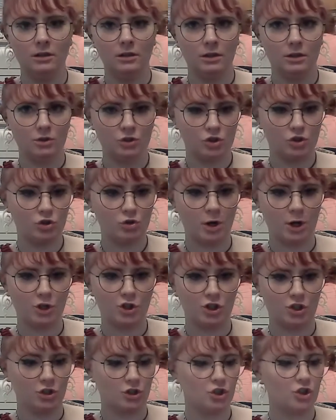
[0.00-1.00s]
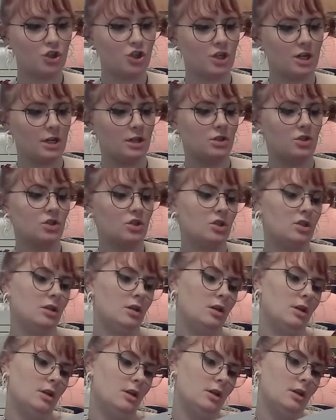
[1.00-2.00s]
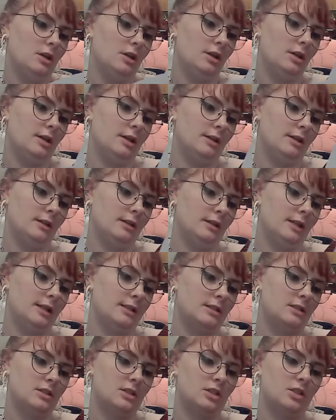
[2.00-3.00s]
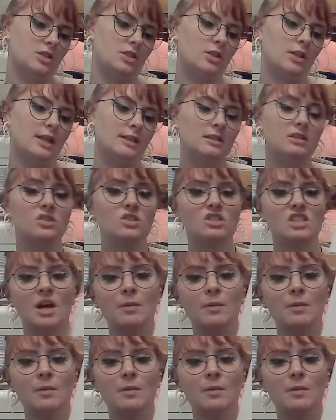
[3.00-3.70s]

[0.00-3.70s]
instruction sheet. And let's see. So that's step